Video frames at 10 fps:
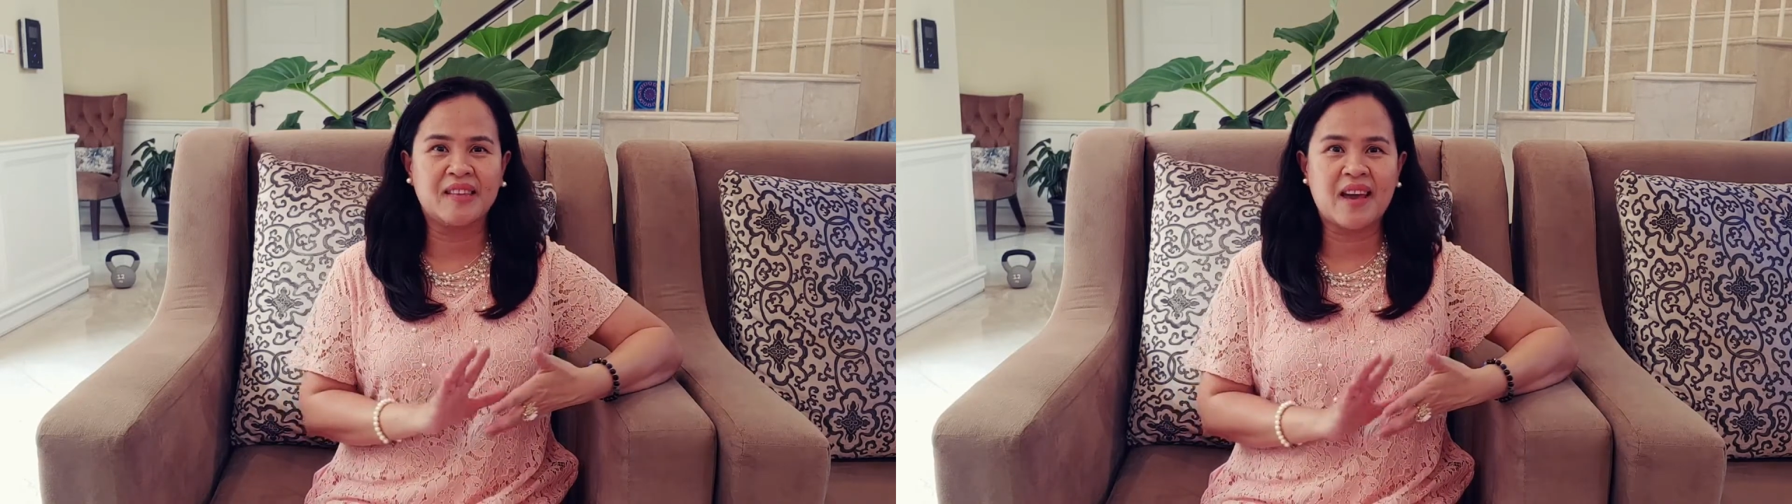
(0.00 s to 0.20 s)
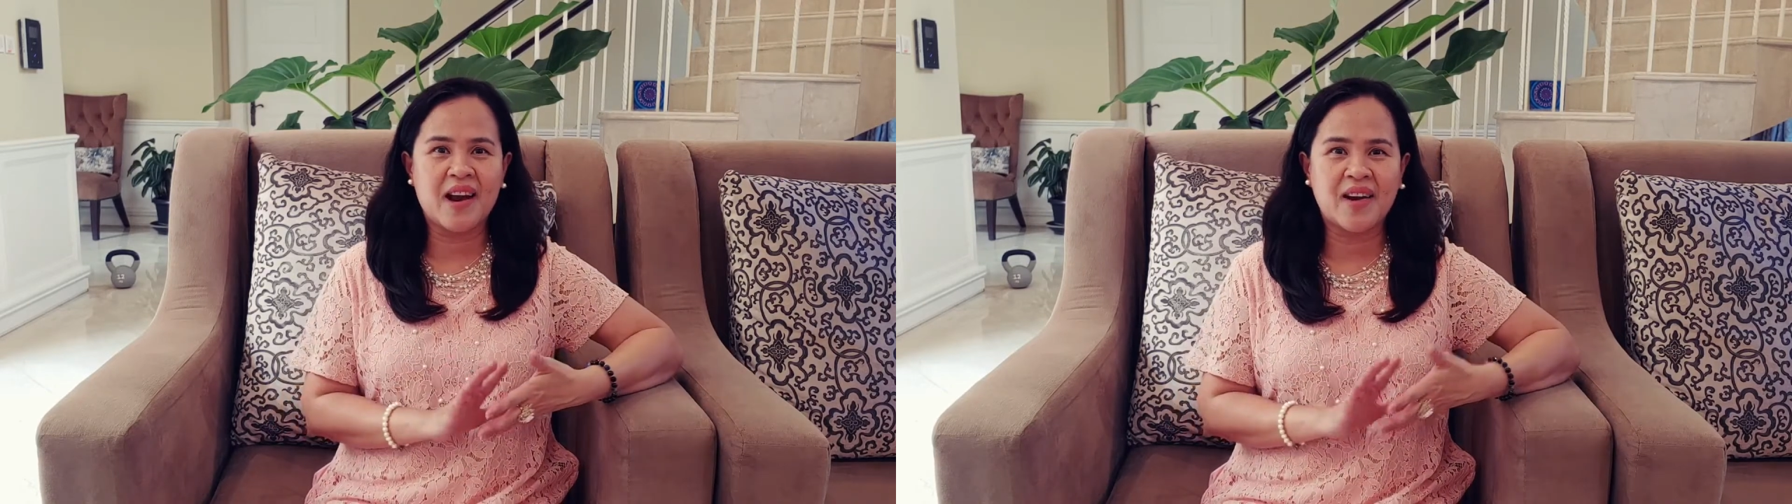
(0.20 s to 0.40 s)

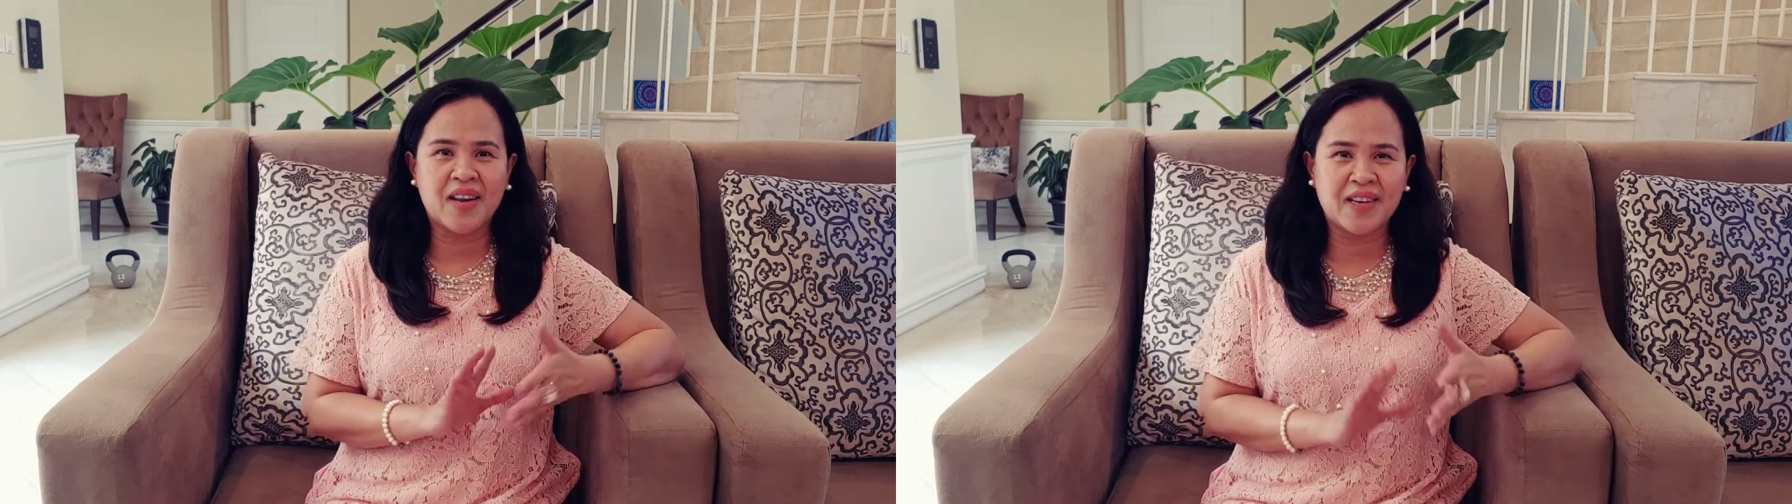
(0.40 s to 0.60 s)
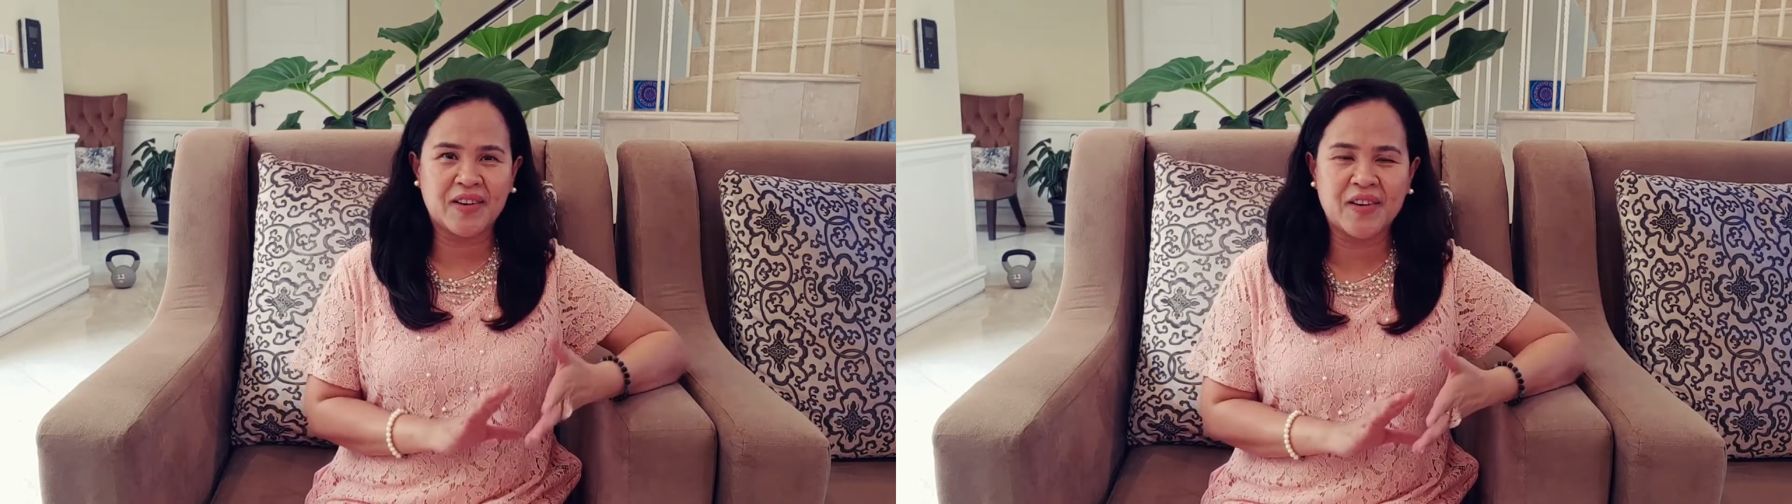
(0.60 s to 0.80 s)
there
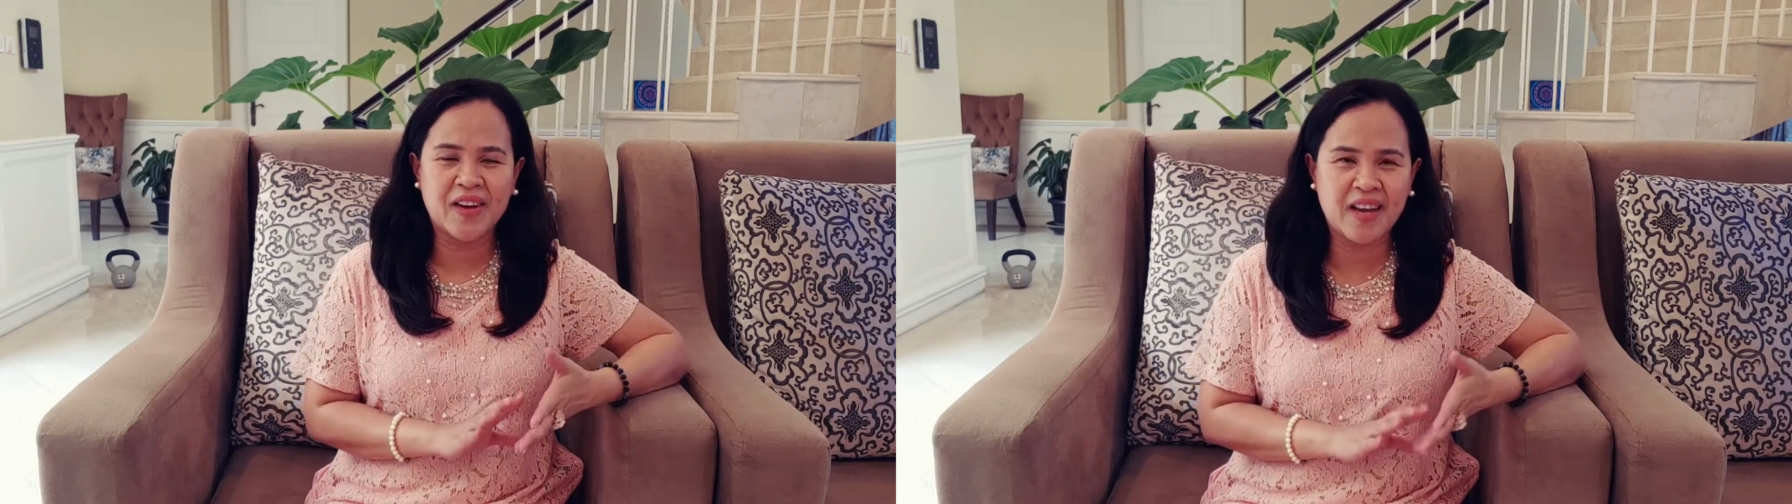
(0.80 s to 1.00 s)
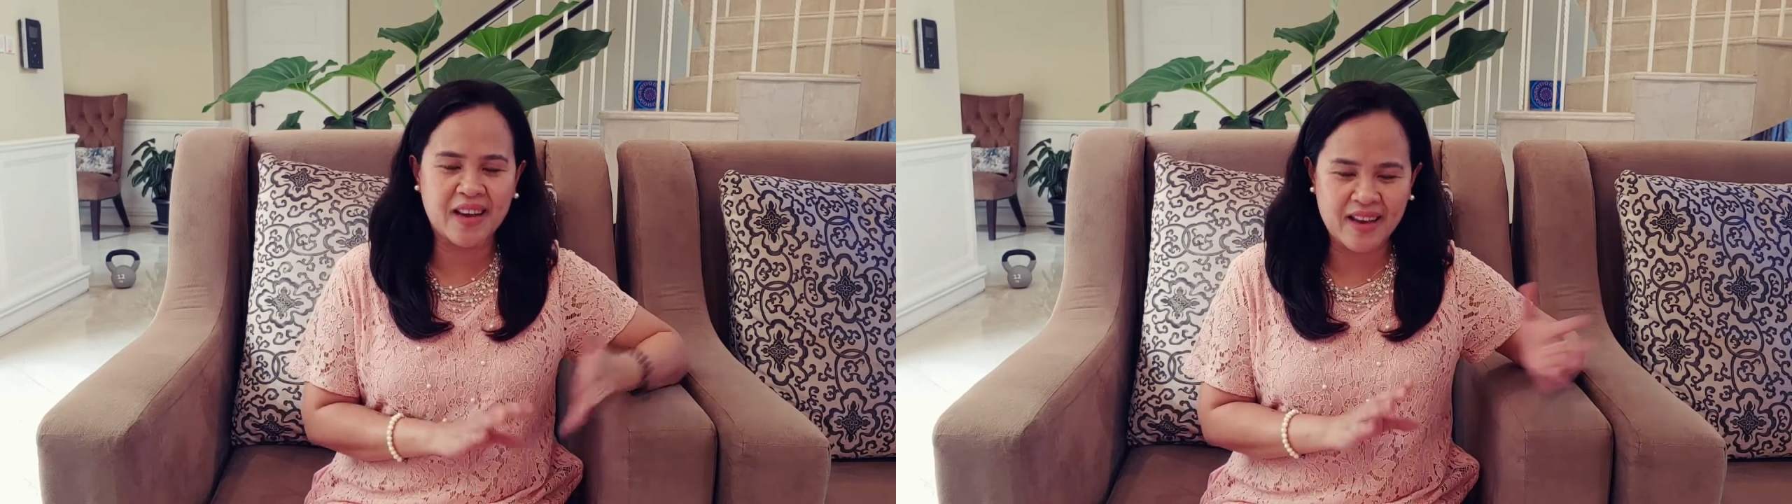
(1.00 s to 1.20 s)
in
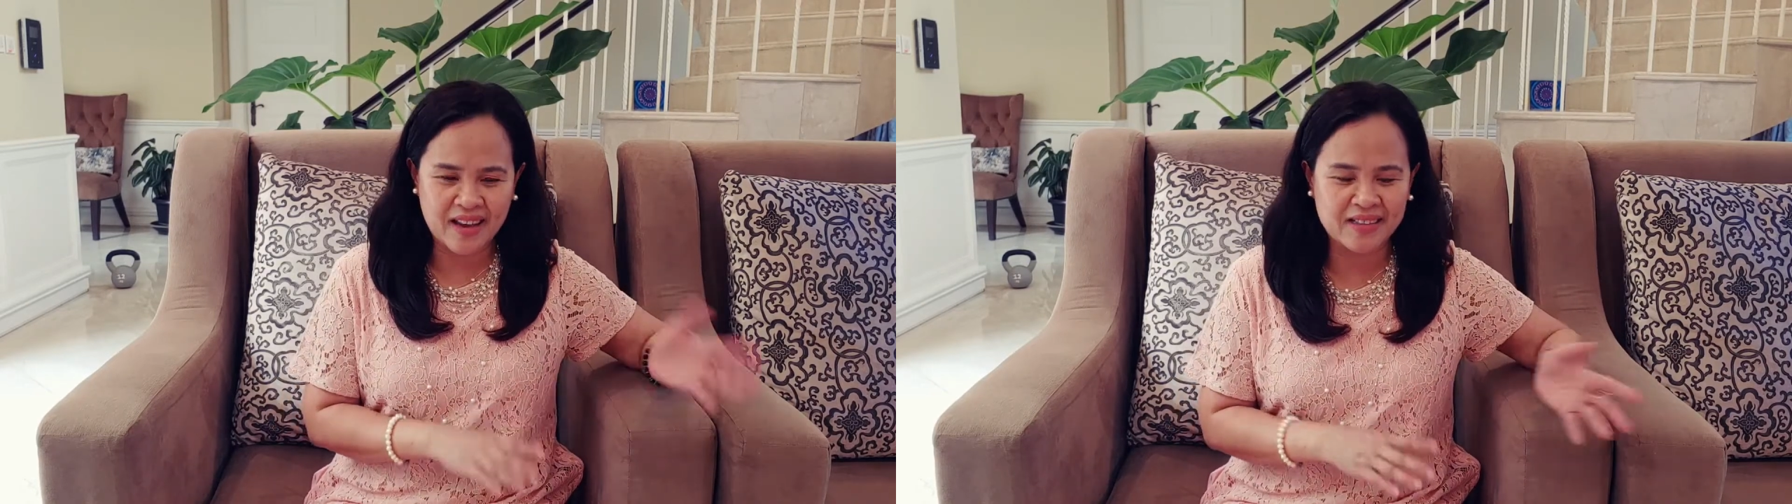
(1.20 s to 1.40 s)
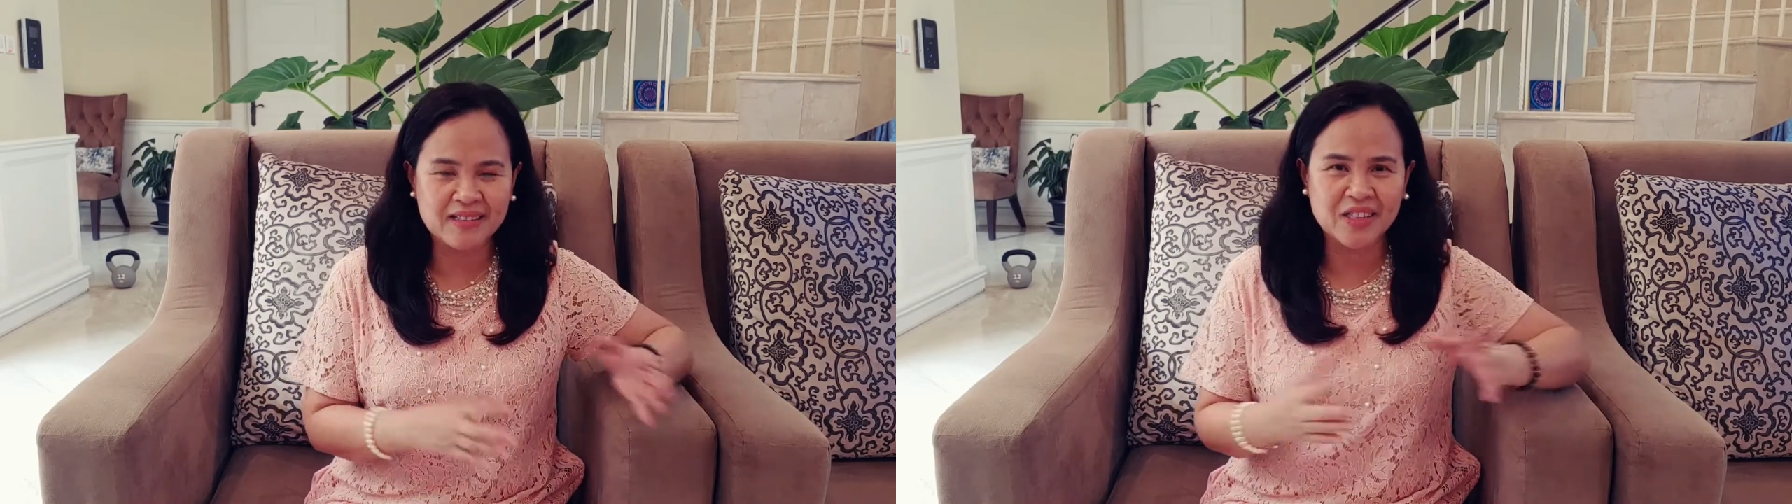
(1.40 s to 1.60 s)
Korea and